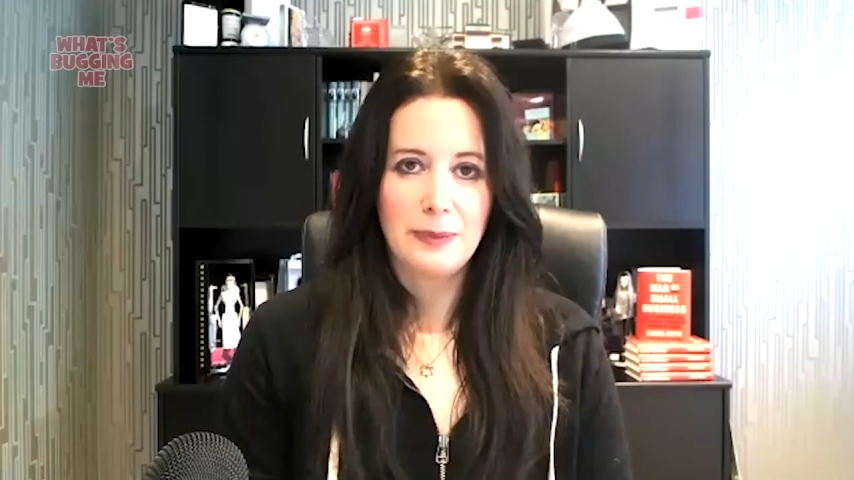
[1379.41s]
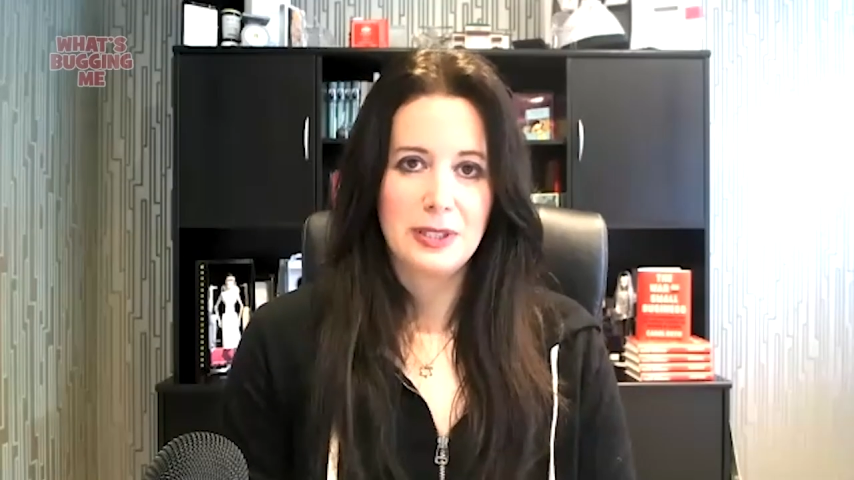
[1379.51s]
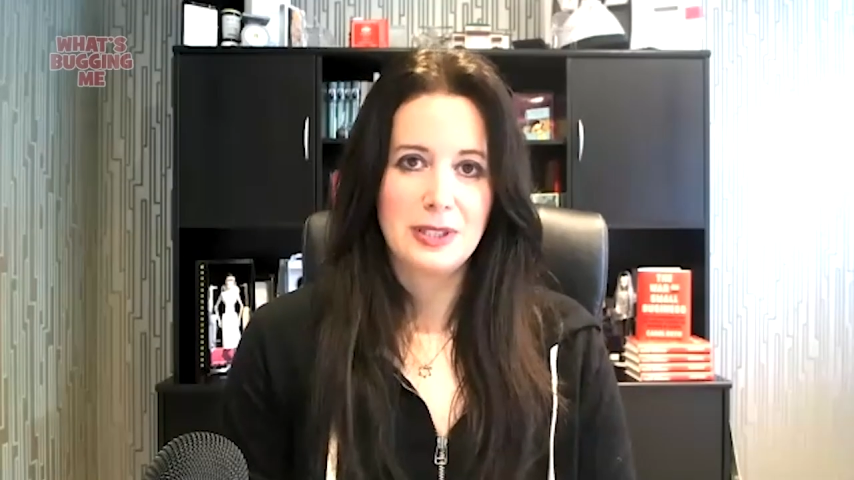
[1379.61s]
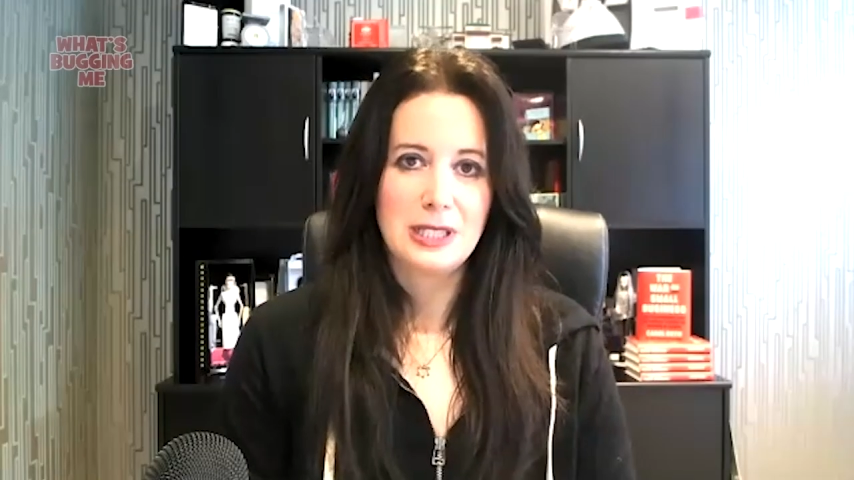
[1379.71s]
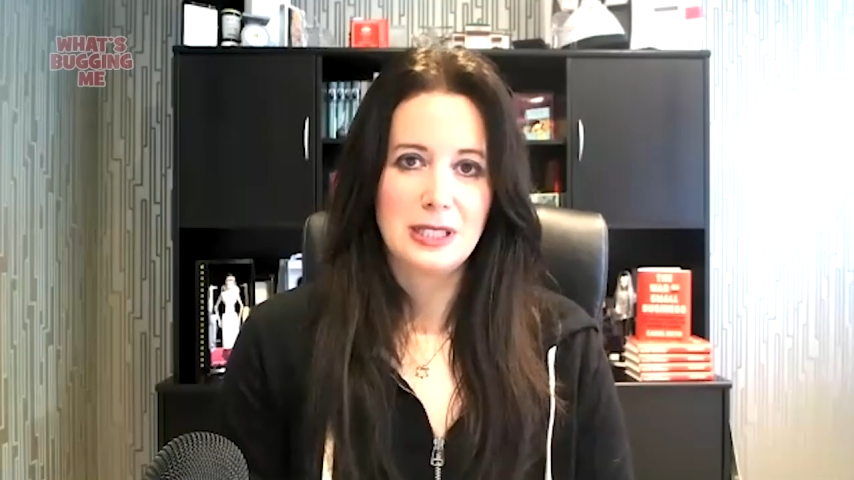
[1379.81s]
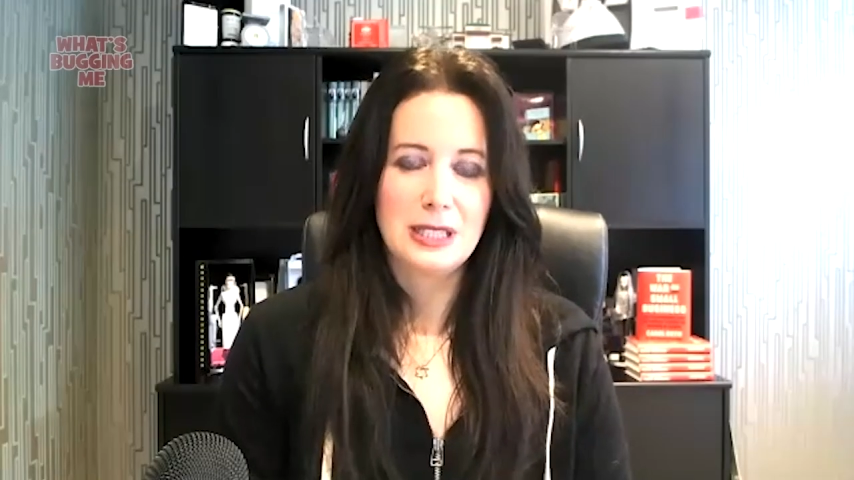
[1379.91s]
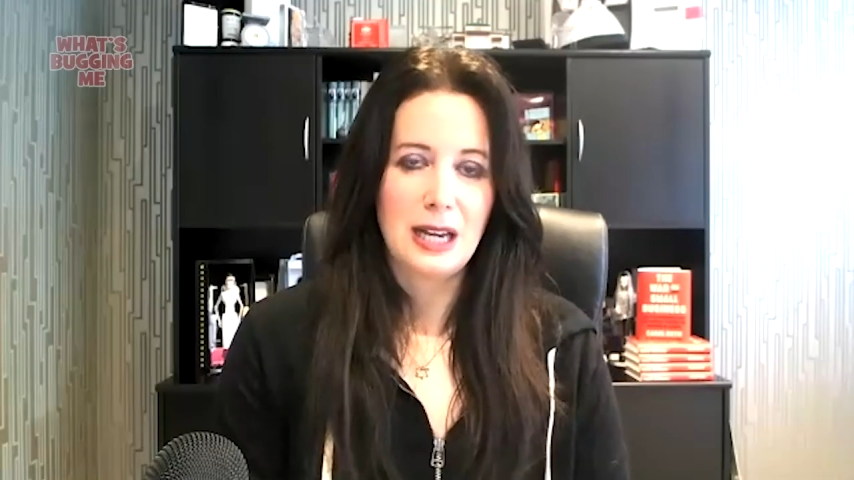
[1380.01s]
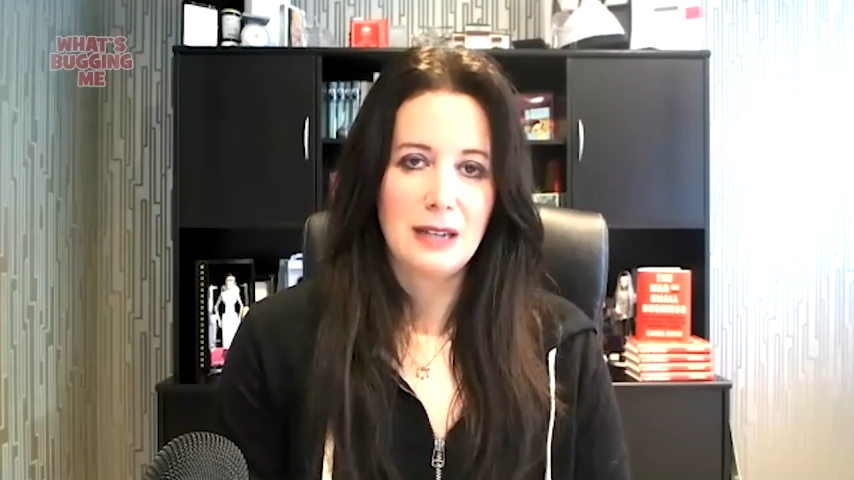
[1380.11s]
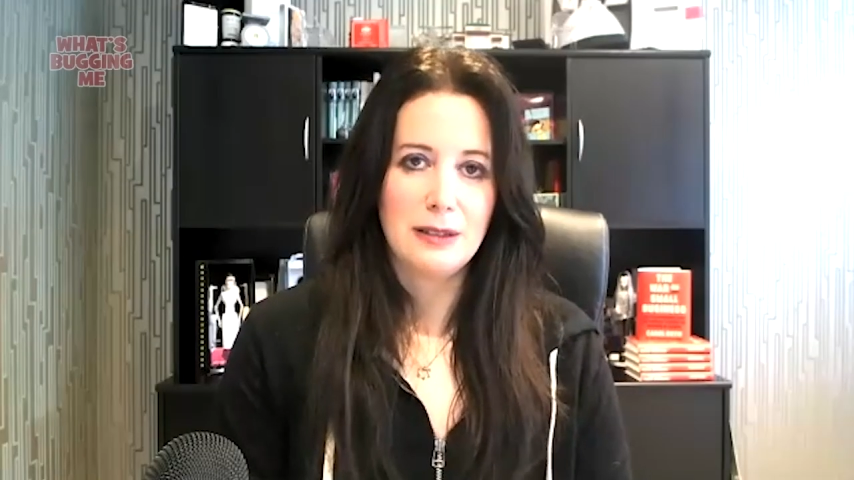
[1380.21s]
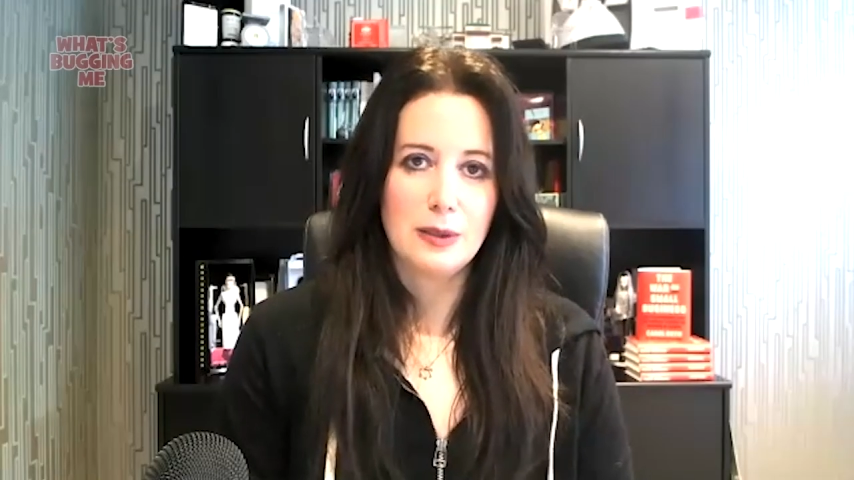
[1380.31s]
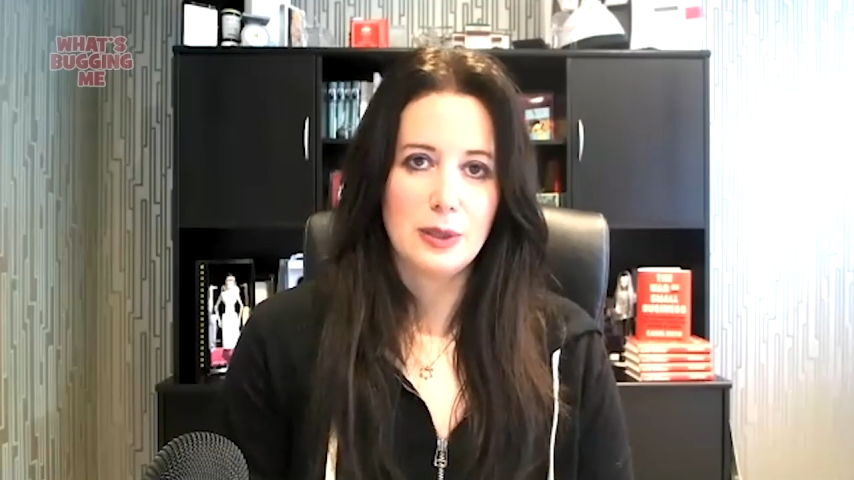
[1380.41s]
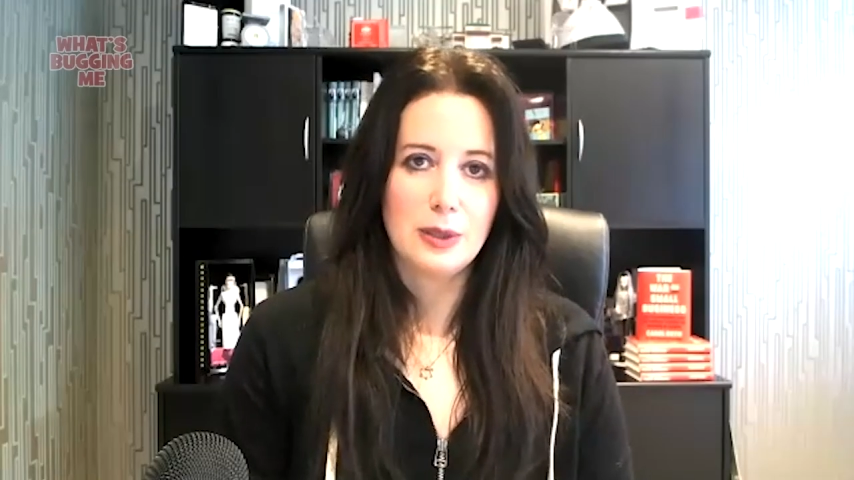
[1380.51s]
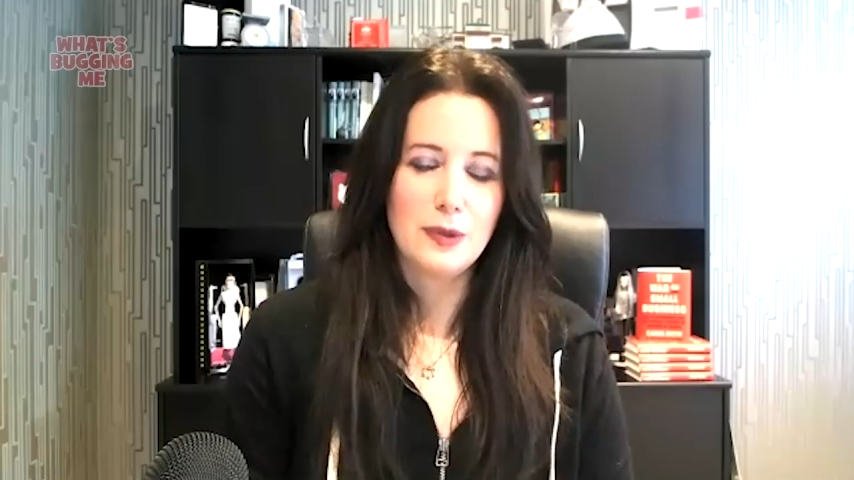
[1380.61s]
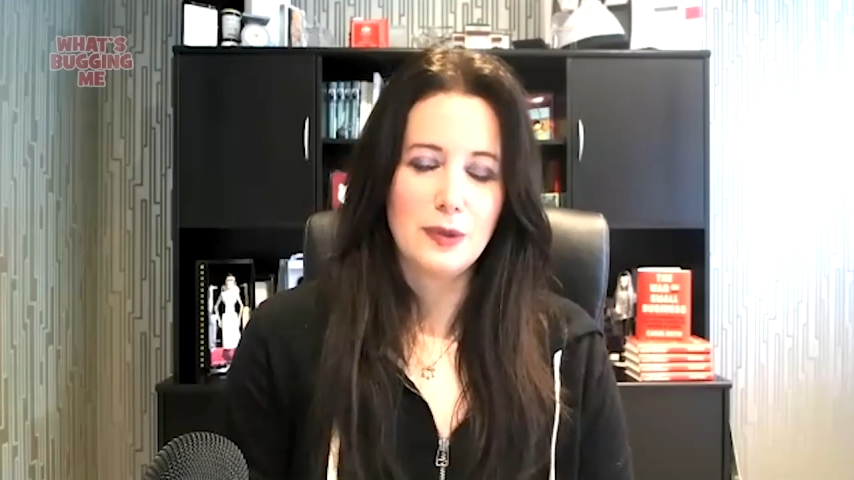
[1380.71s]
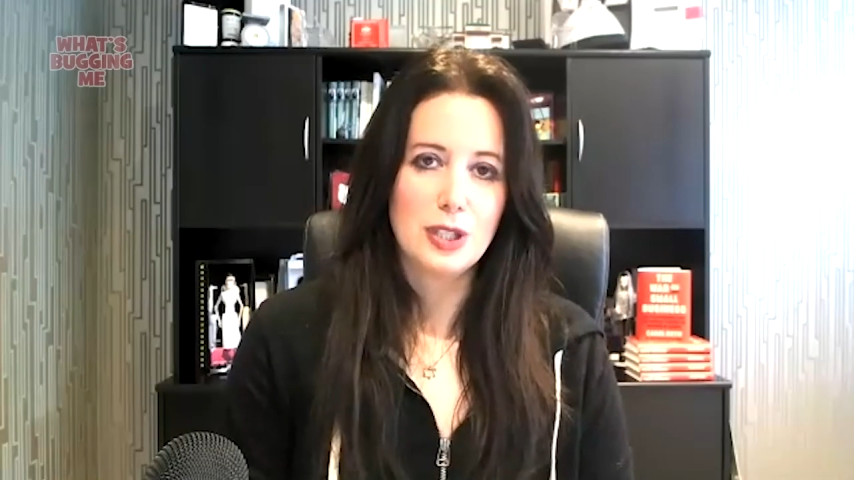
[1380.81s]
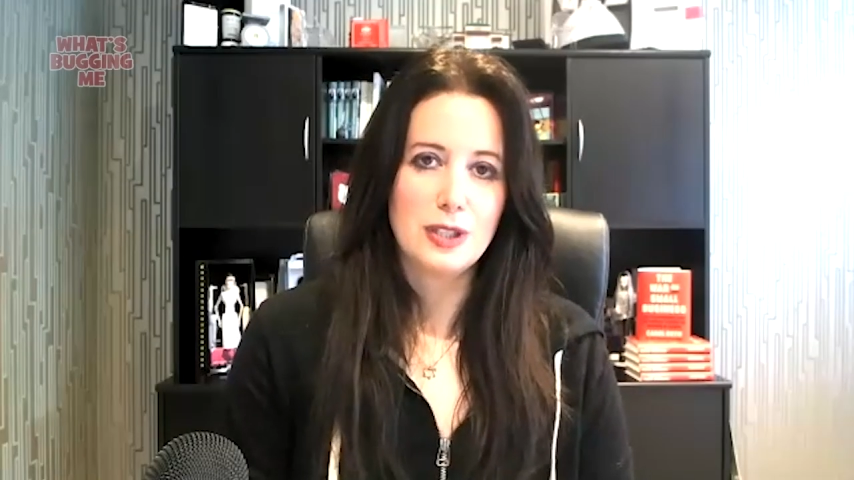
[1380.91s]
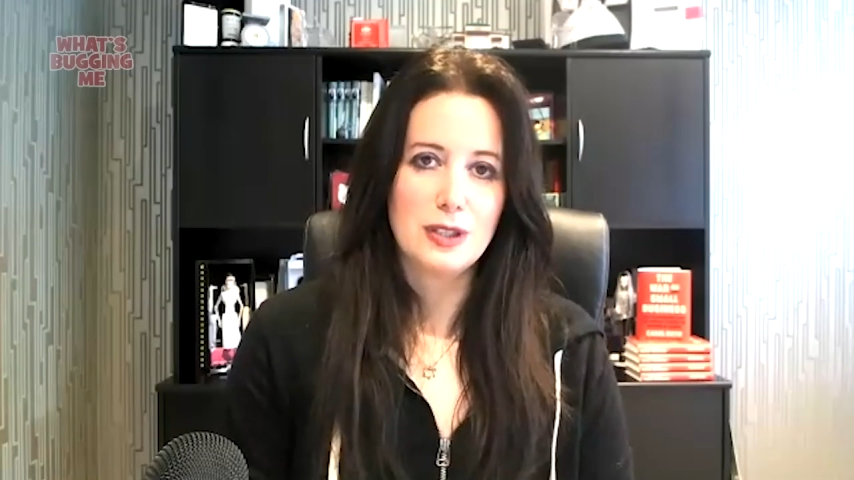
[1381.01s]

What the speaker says: because it's not, enough to just